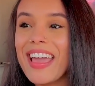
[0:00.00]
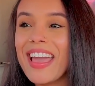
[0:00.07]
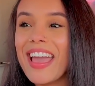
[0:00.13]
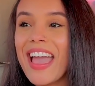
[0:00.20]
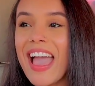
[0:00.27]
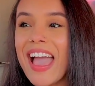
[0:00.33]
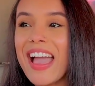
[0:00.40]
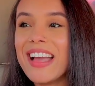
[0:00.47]

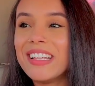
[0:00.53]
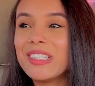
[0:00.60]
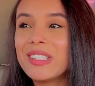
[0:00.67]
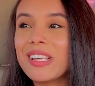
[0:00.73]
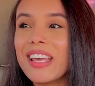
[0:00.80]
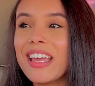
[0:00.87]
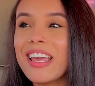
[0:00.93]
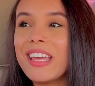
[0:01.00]

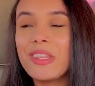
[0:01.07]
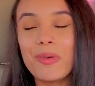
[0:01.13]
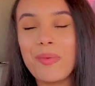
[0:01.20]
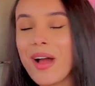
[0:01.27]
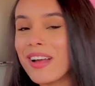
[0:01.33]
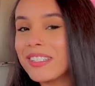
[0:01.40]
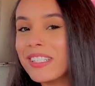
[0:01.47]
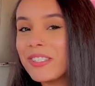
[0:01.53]
and in the
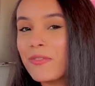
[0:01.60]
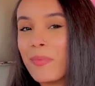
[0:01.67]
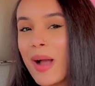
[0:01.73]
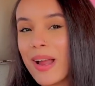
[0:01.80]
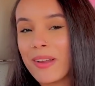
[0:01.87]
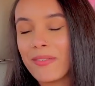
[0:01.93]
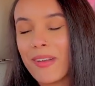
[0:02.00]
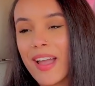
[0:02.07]
process of
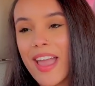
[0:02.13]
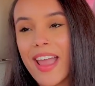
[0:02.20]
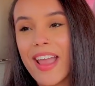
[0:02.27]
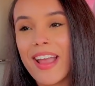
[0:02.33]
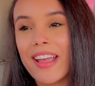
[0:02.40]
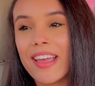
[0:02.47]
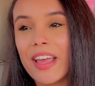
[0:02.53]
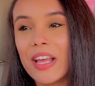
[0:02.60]

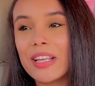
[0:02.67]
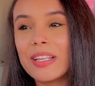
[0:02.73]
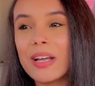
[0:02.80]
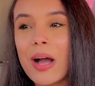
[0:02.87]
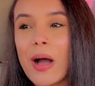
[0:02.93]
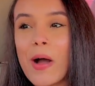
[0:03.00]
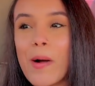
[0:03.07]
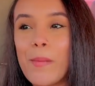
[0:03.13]
modifying it,
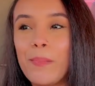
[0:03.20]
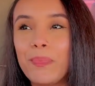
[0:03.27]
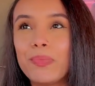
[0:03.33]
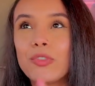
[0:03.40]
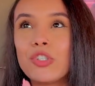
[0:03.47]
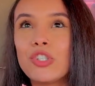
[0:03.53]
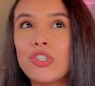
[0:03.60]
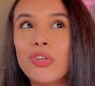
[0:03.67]

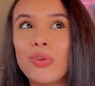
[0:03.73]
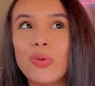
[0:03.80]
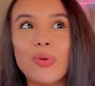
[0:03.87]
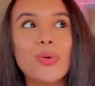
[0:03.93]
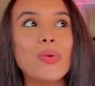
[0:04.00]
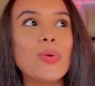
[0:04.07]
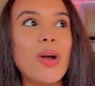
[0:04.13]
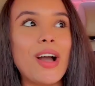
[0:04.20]

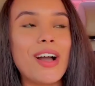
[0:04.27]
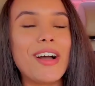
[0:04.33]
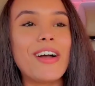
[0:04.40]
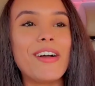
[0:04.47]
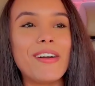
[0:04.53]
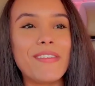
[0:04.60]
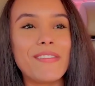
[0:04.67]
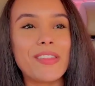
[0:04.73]
2
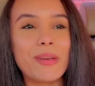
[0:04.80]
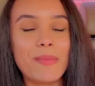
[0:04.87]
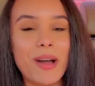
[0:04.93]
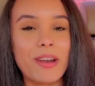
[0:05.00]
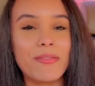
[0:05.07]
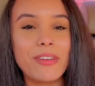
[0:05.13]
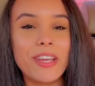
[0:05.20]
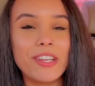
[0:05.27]
of the
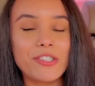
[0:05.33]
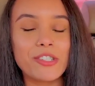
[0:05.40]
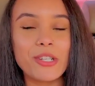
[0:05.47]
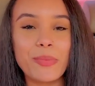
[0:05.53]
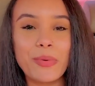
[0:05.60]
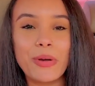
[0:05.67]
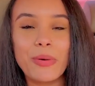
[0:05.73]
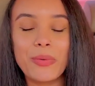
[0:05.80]
modifications
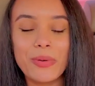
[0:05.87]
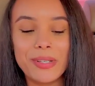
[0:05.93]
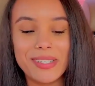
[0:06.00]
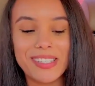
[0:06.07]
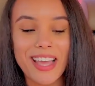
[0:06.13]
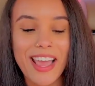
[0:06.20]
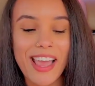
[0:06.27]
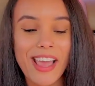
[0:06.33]
I put
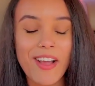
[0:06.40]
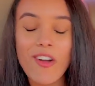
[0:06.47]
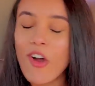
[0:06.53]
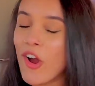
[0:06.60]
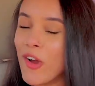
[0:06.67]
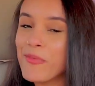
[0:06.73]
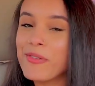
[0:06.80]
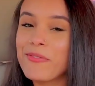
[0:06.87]
was a
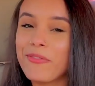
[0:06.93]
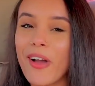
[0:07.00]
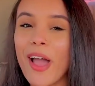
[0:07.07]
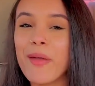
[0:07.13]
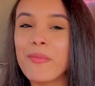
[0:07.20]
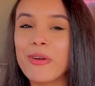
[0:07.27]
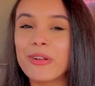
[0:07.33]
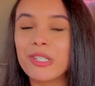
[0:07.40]
carbon
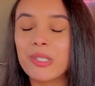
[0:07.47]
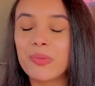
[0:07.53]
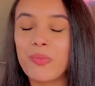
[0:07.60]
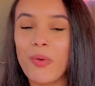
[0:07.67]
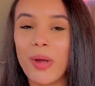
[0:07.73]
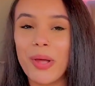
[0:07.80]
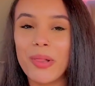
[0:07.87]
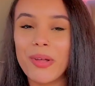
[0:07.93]
fiber
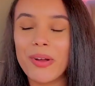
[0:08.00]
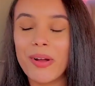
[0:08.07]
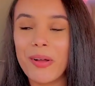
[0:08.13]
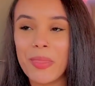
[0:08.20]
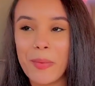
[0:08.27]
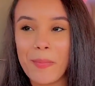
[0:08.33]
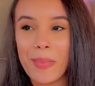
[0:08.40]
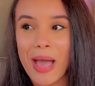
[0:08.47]
spoiler
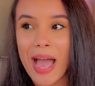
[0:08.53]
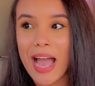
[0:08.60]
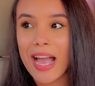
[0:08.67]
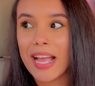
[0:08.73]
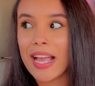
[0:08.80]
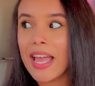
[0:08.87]
on the back